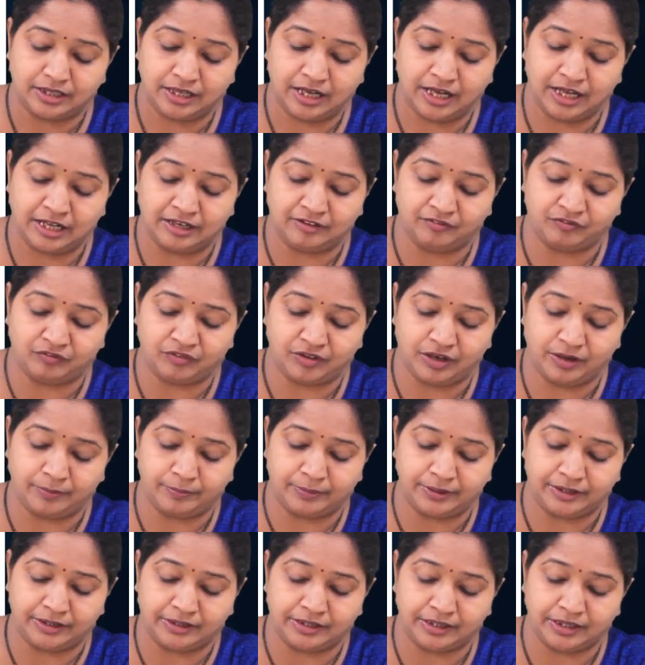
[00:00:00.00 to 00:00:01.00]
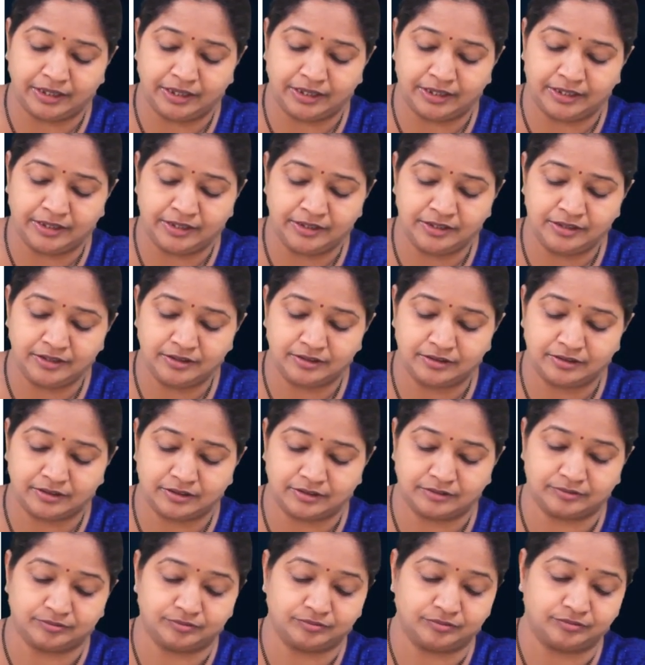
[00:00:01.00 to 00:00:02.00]
Alpha, beta and
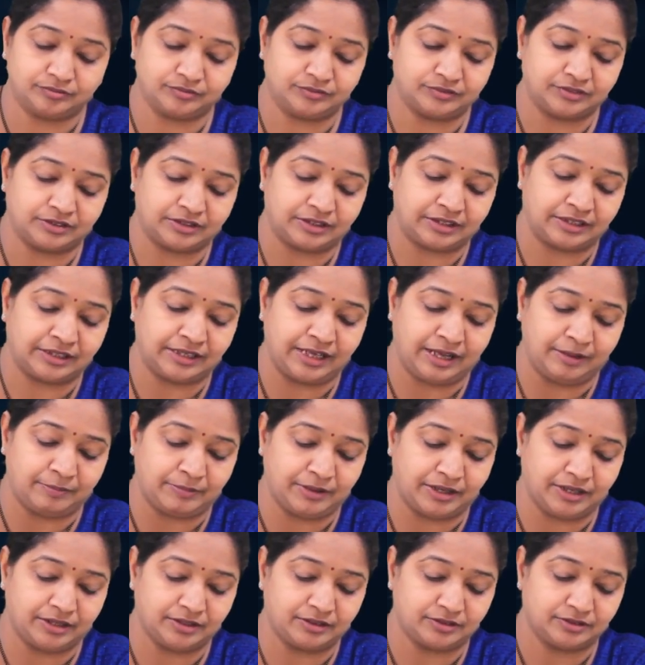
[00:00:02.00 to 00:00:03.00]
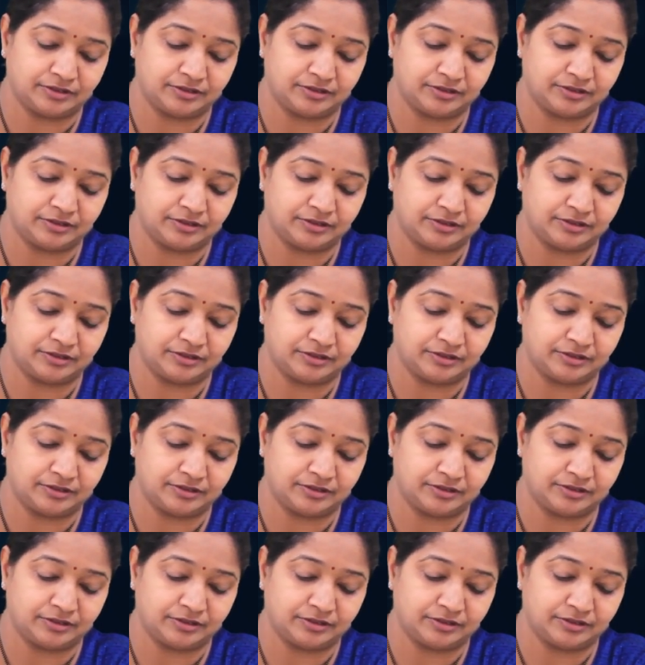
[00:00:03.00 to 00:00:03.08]
gamma.